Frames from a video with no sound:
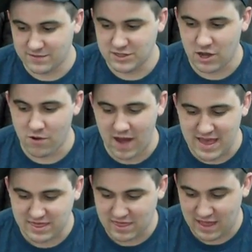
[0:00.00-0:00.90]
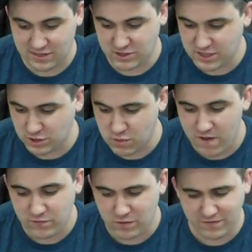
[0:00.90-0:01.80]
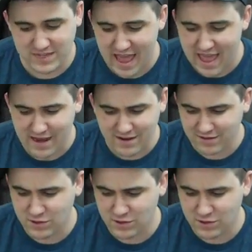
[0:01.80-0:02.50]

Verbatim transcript: So I they're still 12, 12, 10,